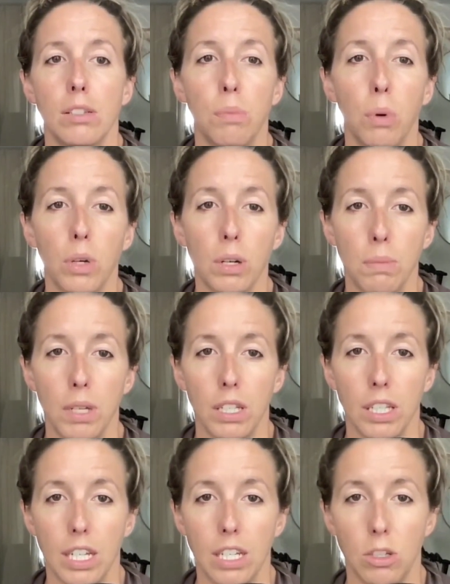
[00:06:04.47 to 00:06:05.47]
poor
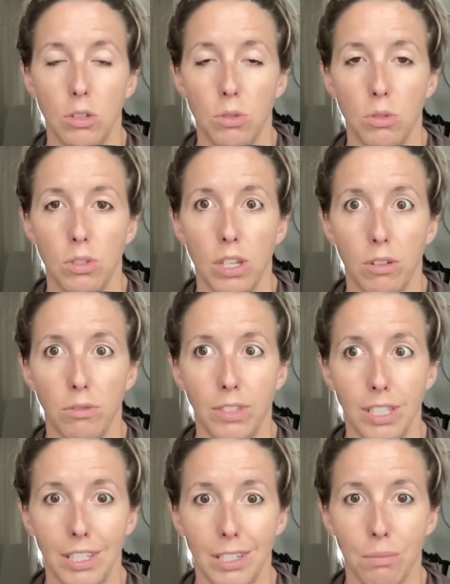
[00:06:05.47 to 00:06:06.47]
ability to
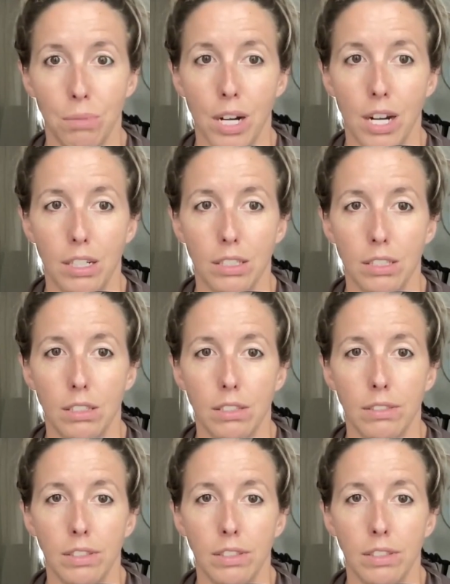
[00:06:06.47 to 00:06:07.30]
self-decompress.